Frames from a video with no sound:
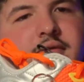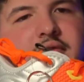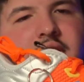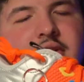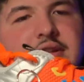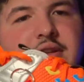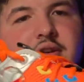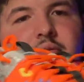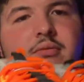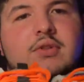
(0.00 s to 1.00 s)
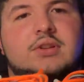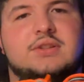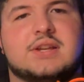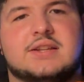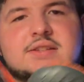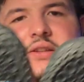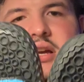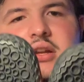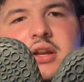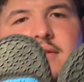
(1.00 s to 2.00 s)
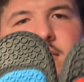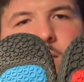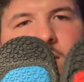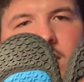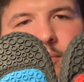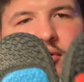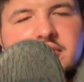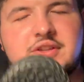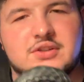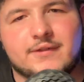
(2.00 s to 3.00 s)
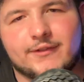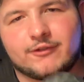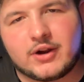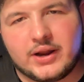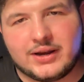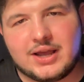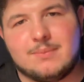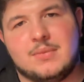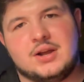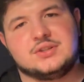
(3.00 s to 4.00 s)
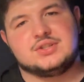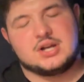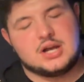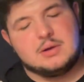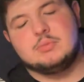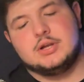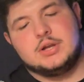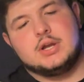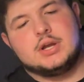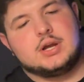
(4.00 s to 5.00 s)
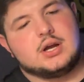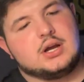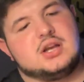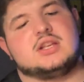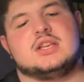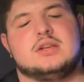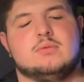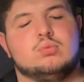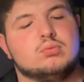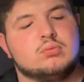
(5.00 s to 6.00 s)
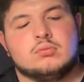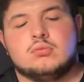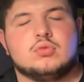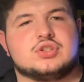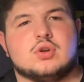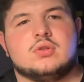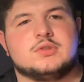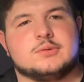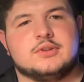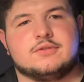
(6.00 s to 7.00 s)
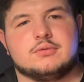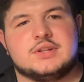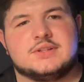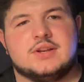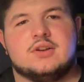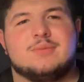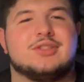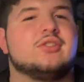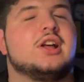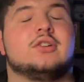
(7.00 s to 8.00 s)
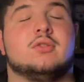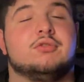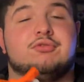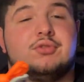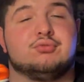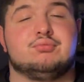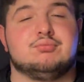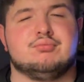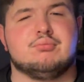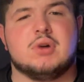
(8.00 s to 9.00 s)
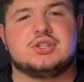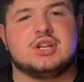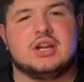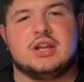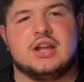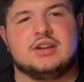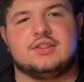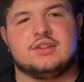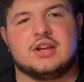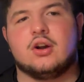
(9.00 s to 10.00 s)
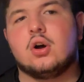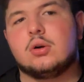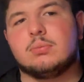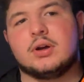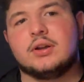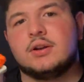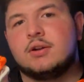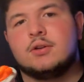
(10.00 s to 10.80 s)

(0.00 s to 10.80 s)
Very dope. Dead stock, never worn. Bought these off a friend at my job. Uh, he sold them to me for retail. I mean, they're not going for much at anything at all, but,